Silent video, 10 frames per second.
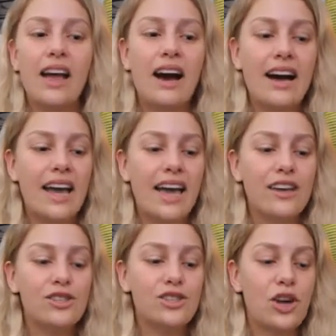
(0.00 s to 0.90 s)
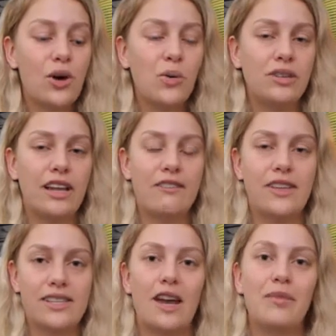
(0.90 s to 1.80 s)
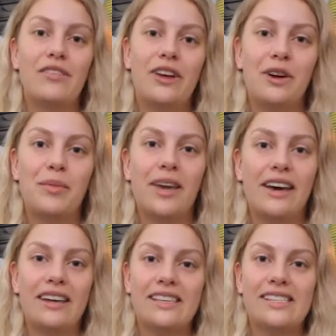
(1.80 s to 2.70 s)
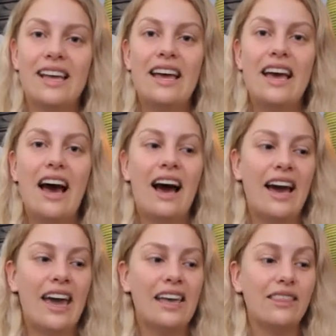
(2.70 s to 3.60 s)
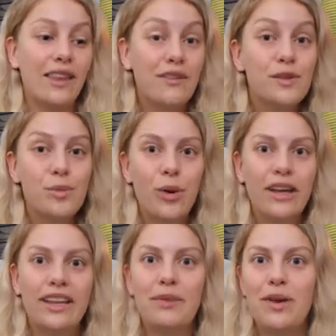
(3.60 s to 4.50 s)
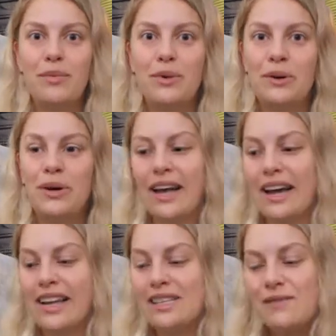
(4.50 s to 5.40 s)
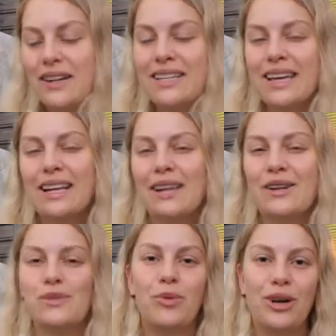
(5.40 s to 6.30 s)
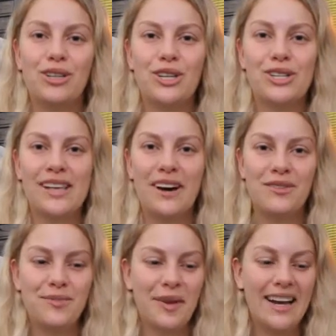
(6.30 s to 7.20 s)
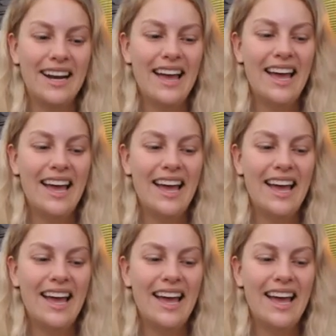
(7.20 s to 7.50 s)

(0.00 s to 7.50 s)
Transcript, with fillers: I so love this time of year because I love spoiling people and it's fun to get a little spoiled yourself, but